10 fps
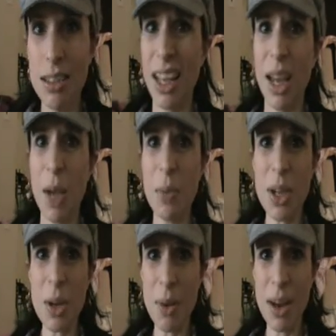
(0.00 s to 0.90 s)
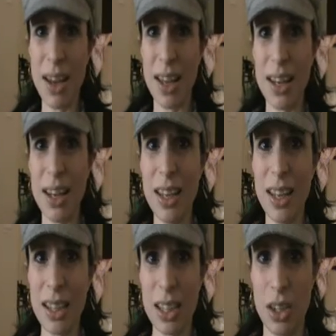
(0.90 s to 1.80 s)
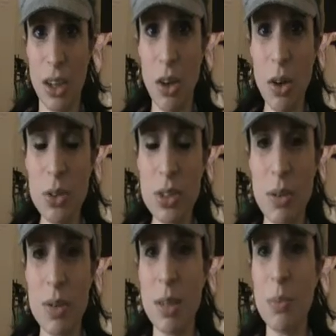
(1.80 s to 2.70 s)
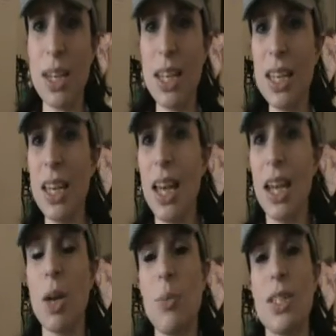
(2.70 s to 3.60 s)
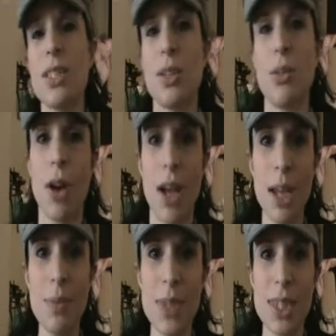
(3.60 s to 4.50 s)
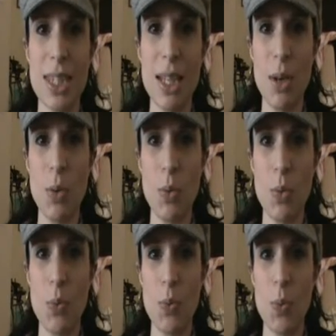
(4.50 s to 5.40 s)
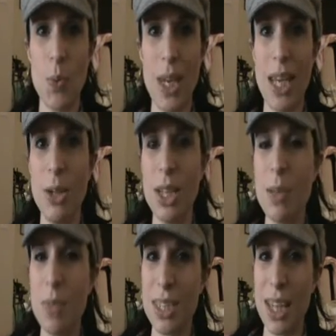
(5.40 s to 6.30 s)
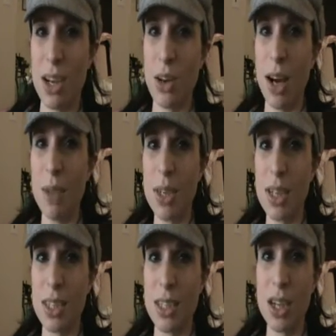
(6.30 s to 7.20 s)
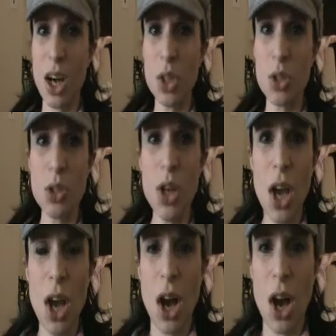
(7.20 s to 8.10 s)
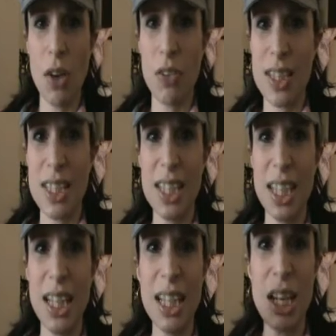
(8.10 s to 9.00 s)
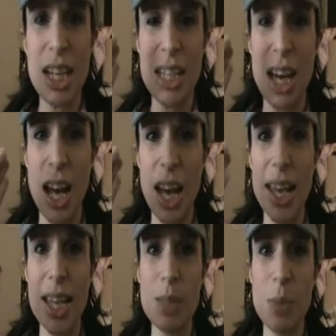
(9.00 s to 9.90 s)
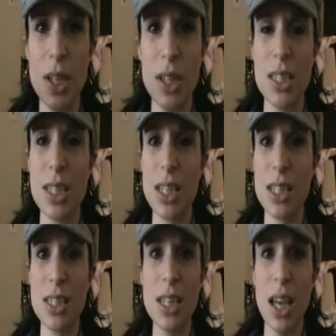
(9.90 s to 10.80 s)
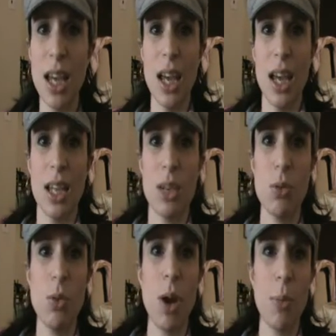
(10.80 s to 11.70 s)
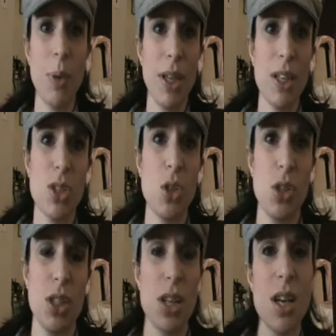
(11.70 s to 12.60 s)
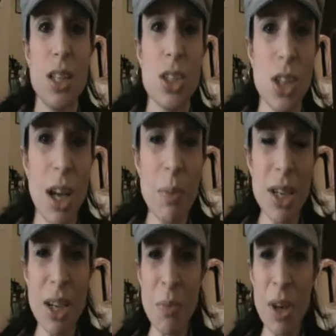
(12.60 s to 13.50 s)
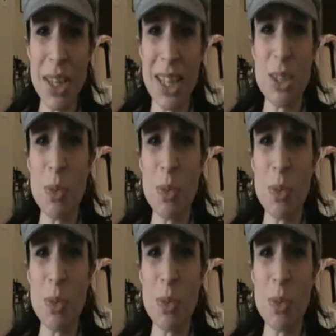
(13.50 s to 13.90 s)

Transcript: I mean, come on. You know, so somebody commits a crime, he only commits that crime because of the color of his skin, his eyes, because he's grew up in a certain country. I mean, come on, that's